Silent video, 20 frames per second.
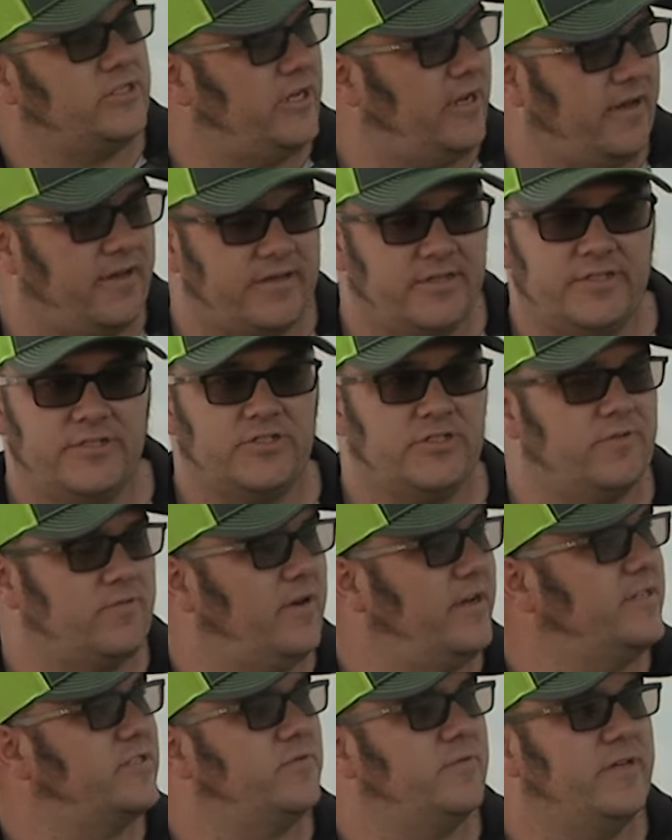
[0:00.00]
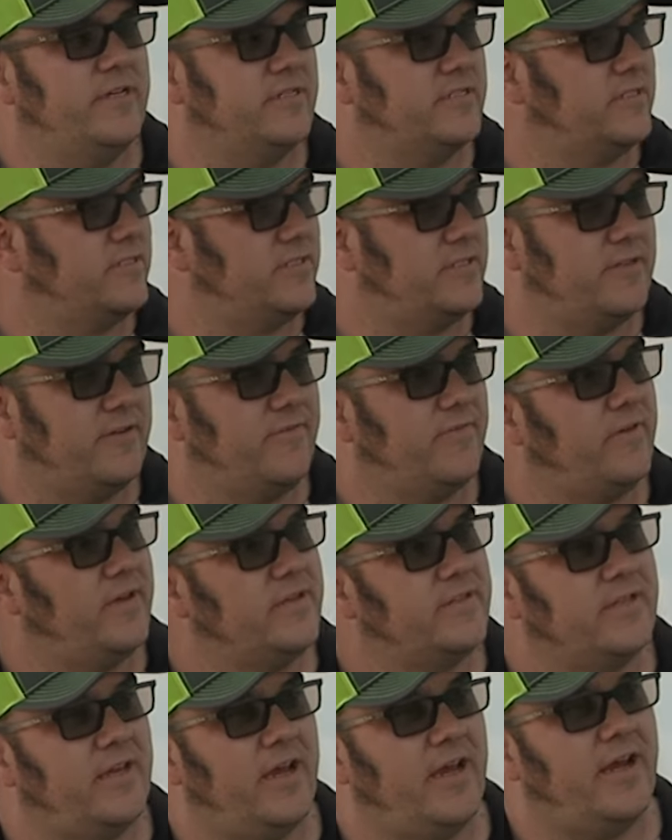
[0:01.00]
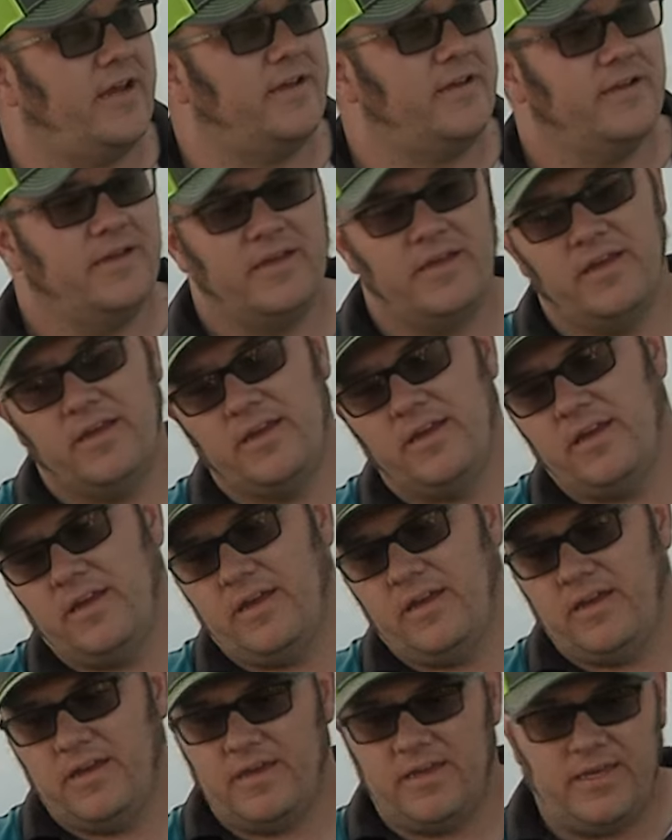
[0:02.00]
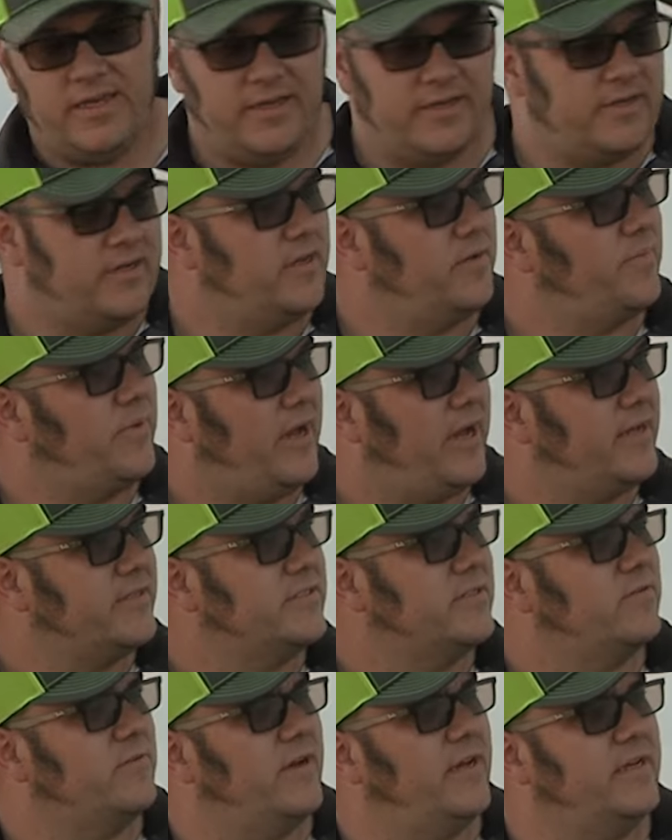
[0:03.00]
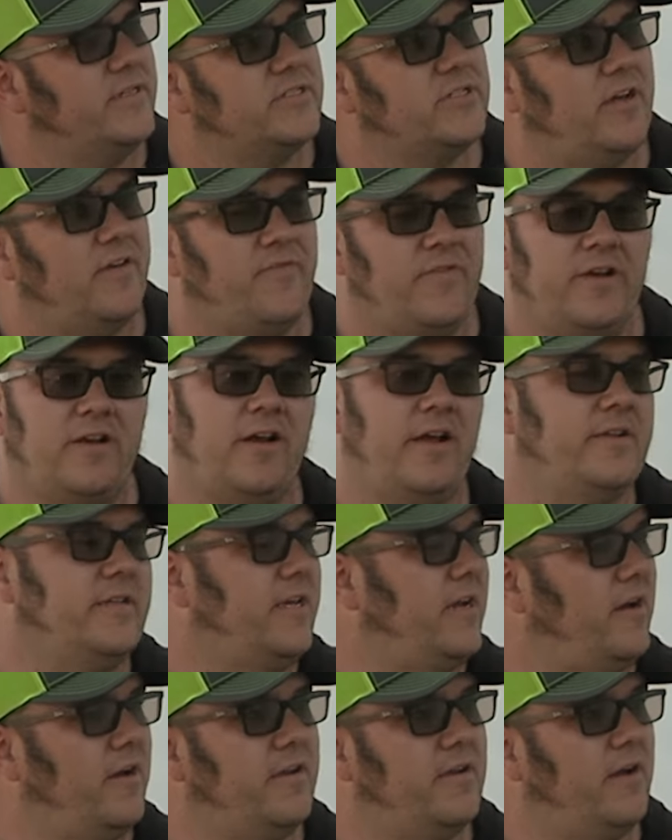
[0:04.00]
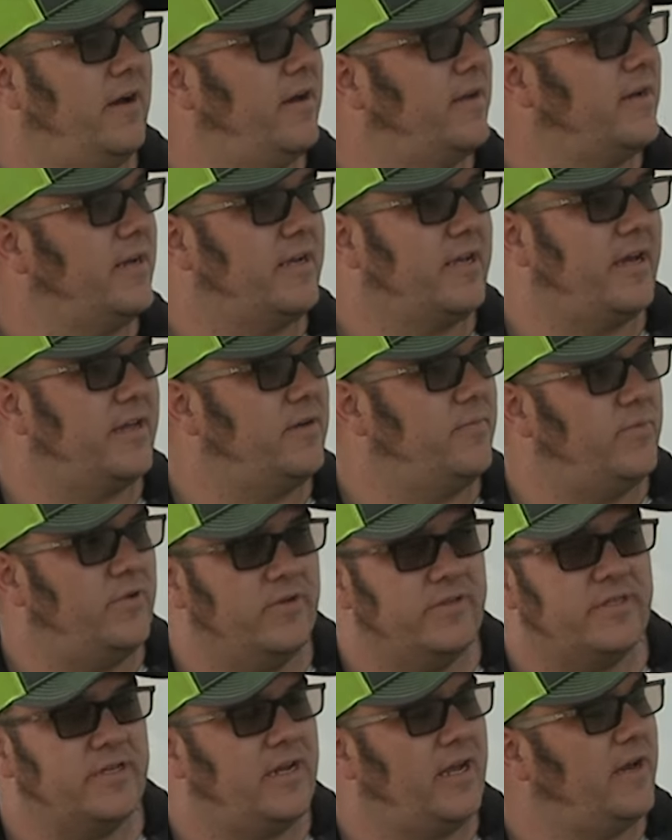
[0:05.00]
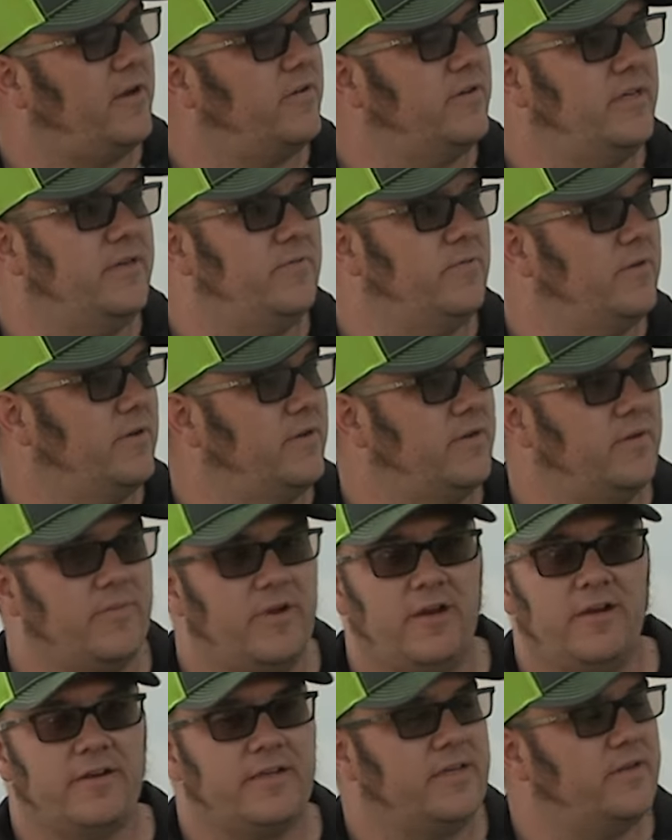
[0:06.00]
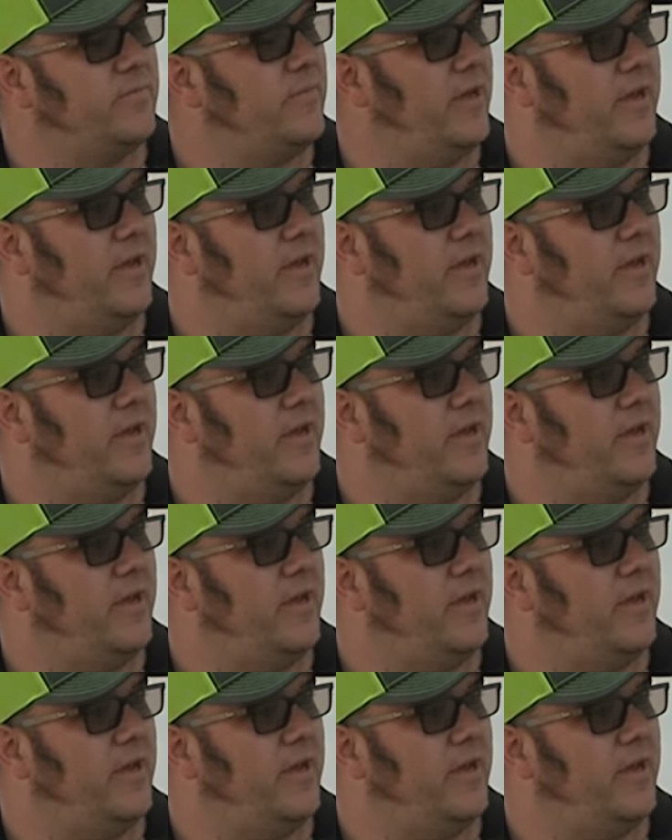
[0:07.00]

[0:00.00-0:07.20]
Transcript: challenge and race weeks and stuff like that. He ended up passing away, so I figured I'd carry it on. I kind of built it how he would, American